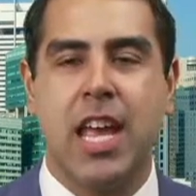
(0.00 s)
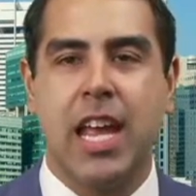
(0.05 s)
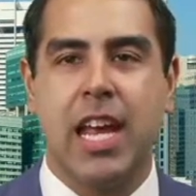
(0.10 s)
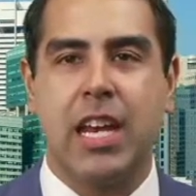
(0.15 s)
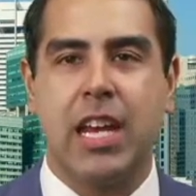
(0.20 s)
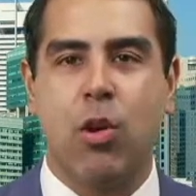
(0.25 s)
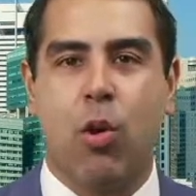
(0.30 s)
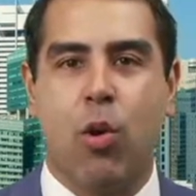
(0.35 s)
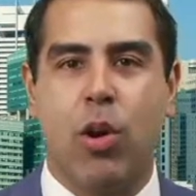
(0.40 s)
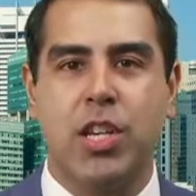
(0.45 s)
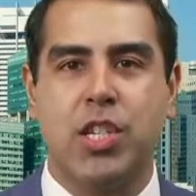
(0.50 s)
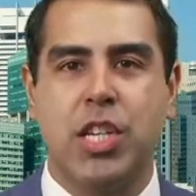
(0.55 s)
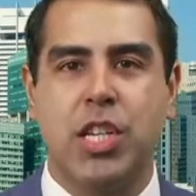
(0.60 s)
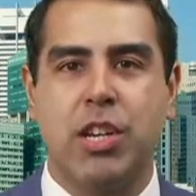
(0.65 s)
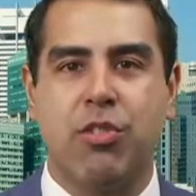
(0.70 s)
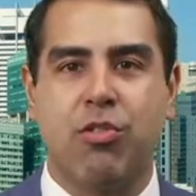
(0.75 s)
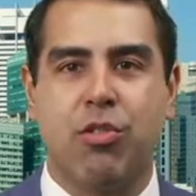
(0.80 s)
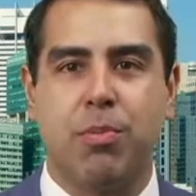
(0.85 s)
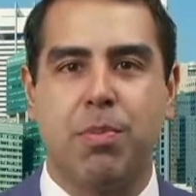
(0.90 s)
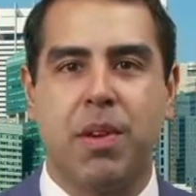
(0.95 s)
in Oishi
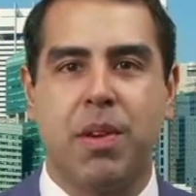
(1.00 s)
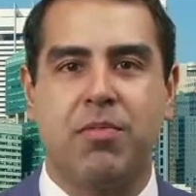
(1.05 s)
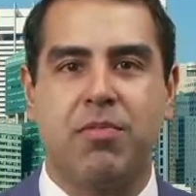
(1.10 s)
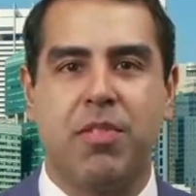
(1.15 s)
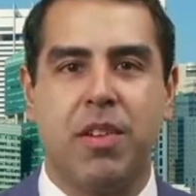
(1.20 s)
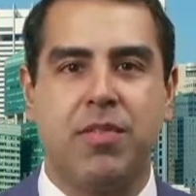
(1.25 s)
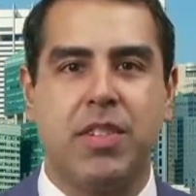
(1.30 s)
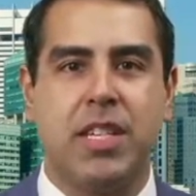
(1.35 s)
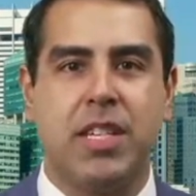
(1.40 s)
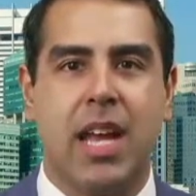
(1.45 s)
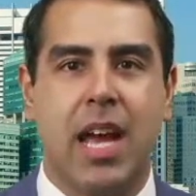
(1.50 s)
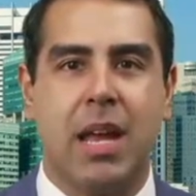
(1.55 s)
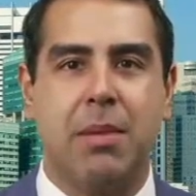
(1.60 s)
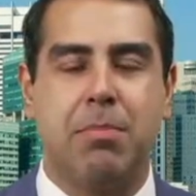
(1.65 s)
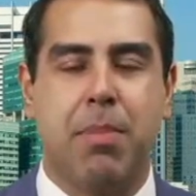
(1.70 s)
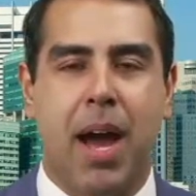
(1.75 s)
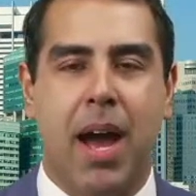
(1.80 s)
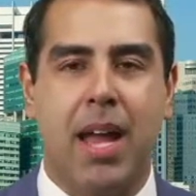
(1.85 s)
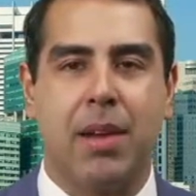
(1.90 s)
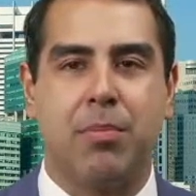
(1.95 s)
Group at 59
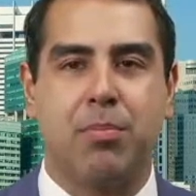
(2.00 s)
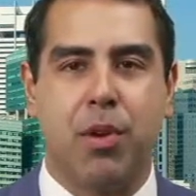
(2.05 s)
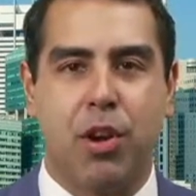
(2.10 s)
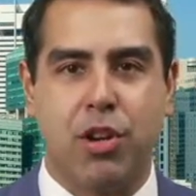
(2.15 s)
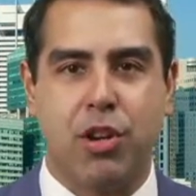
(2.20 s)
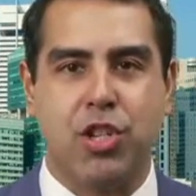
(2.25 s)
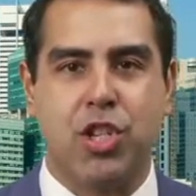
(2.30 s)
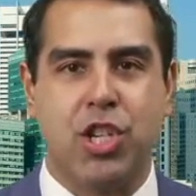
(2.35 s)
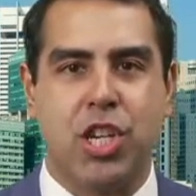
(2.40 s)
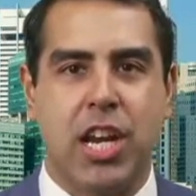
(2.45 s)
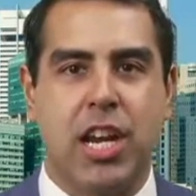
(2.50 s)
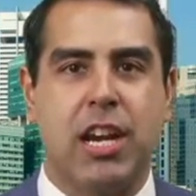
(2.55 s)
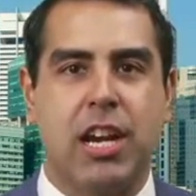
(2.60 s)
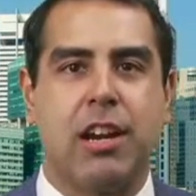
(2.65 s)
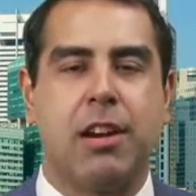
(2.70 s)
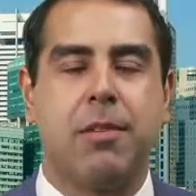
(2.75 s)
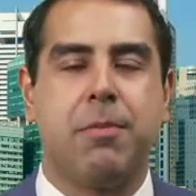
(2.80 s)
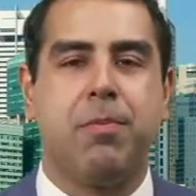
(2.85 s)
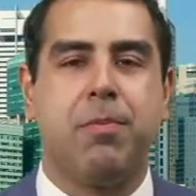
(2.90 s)
baht per share.